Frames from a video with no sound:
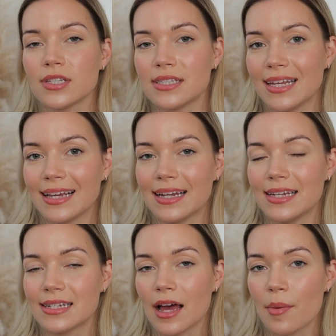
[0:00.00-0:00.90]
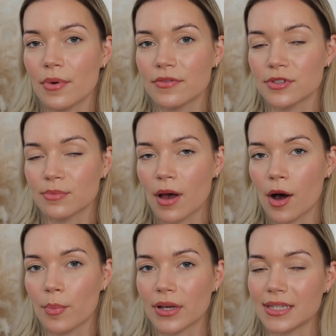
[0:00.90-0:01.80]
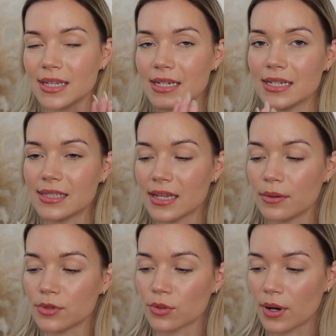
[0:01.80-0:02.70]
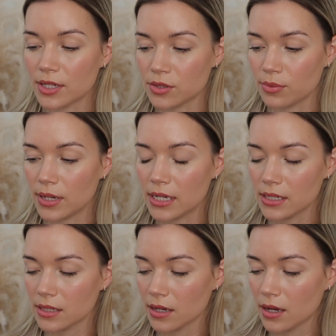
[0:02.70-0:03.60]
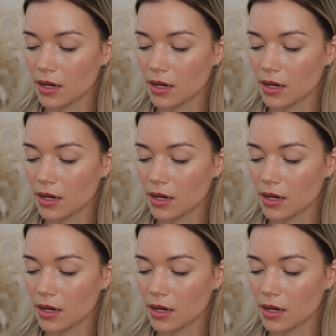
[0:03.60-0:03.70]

a sickly type of smell, because I did say it was quite sweet,